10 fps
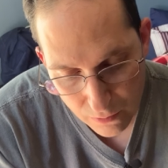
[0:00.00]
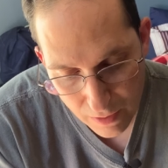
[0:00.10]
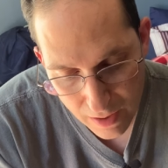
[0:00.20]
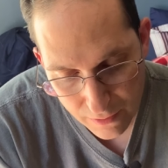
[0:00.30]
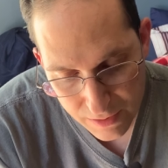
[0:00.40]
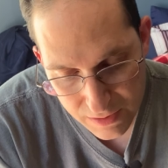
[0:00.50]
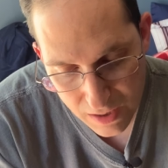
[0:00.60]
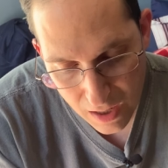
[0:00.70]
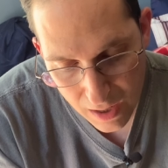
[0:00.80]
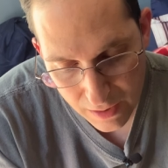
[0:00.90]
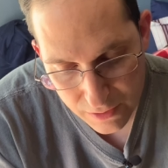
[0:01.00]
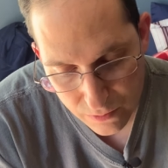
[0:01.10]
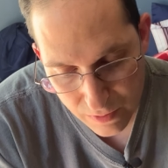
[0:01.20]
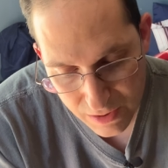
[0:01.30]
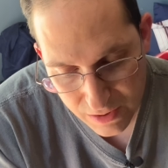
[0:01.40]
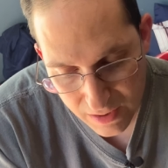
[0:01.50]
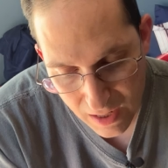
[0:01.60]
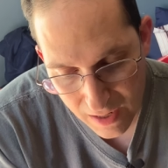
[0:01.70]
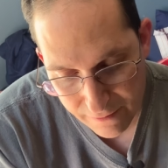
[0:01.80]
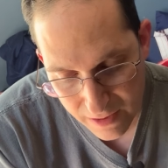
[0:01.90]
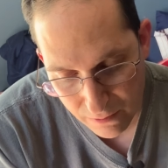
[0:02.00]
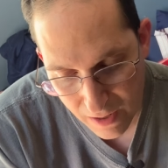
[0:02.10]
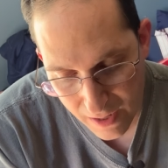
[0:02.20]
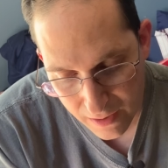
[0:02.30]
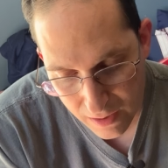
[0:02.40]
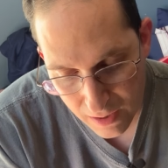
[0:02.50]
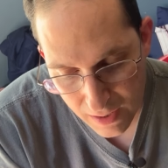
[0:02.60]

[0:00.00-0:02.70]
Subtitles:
around his cot to reach the IV rack.